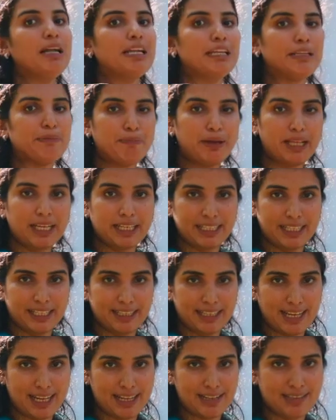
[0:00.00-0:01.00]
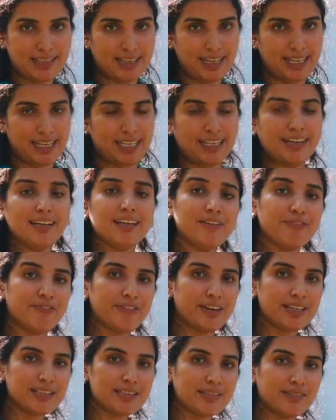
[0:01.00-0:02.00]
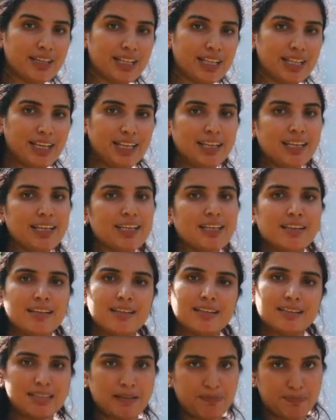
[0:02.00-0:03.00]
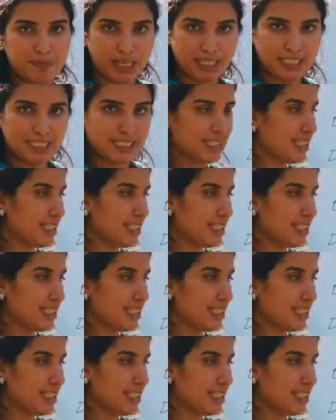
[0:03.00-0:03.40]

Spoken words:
multiply in the answer. Difference in the subtract.